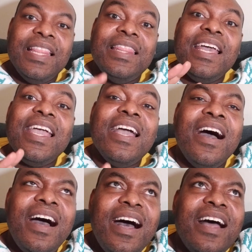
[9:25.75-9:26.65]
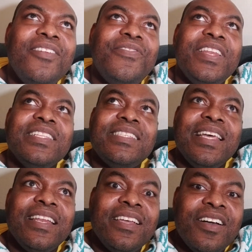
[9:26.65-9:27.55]

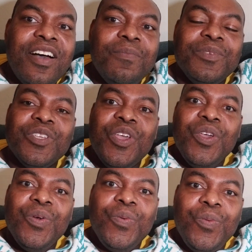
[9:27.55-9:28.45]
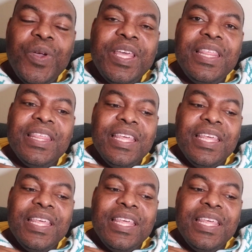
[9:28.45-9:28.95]
that comes with